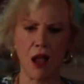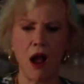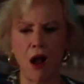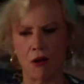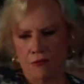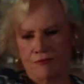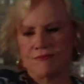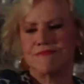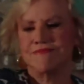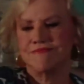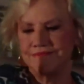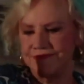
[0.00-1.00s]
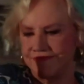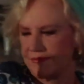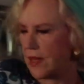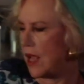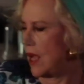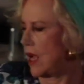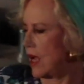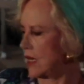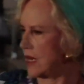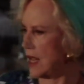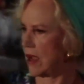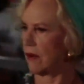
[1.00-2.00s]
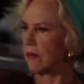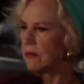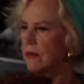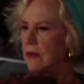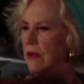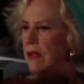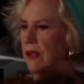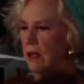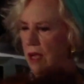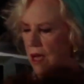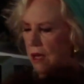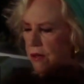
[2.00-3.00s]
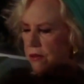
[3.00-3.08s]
Oh, mm-hmm. Now, out